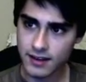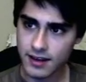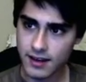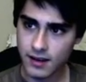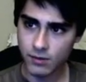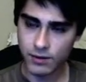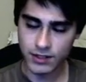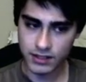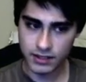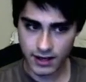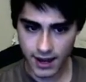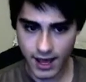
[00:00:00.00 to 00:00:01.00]
What's going
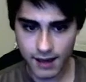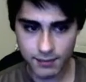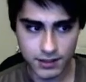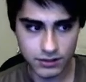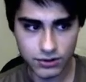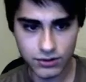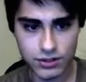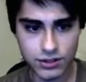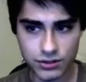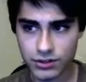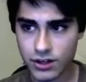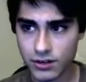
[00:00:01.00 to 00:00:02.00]
to happen as soon as your
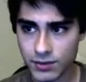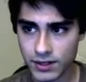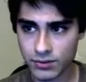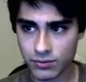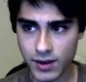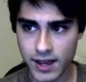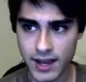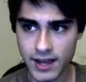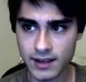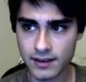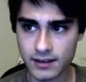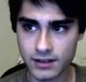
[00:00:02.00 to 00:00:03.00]
stun wears away,
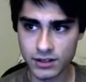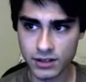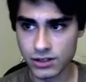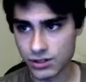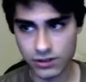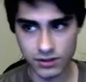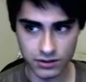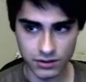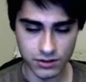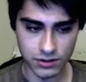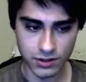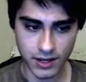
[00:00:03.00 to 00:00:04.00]
you're going to shoot as soon as
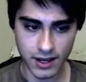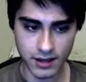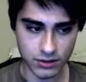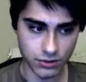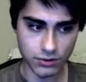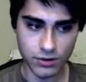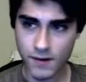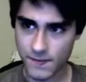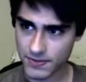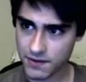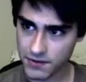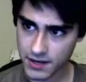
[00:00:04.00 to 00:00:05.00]
you can. So
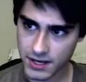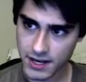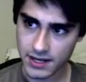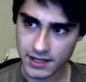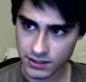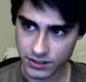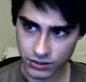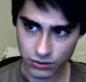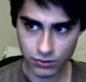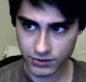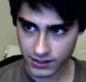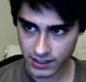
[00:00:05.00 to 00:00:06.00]
if you get hit here, just hold
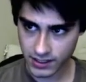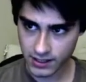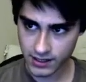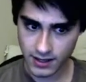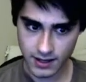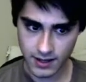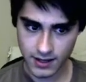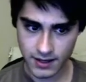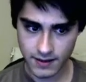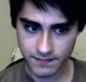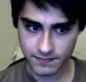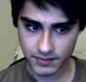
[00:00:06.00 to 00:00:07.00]
Z
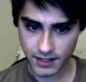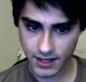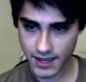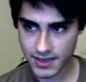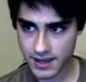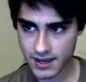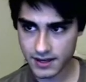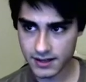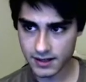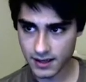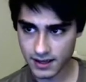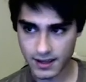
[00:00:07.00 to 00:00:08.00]
and then
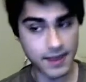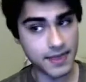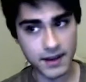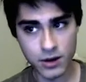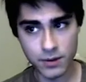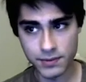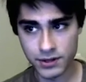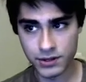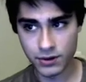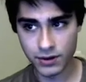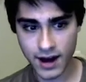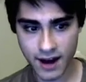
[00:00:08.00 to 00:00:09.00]
open the
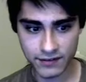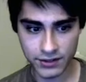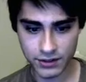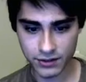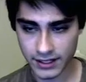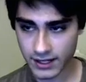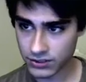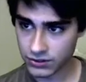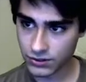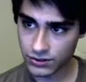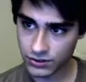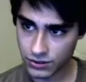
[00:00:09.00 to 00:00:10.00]
door after, like as soon
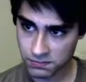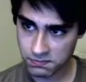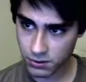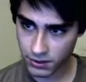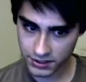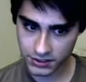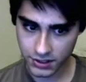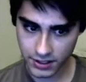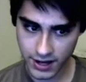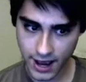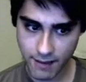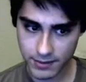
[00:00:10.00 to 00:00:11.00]
as your bullets start
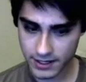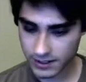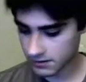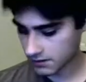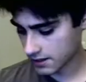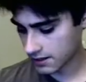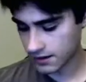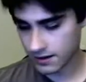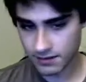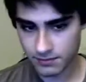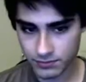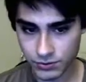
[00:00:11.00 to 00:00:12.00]
happening.
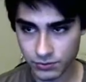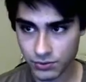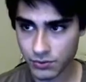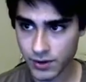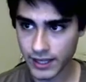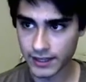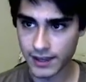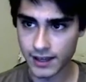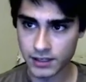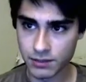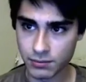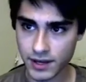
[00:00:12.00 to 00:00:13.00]
It's the way that you
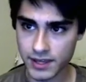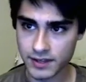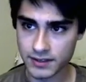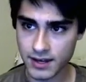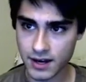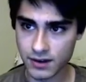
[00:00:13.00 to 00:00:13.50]
play this out.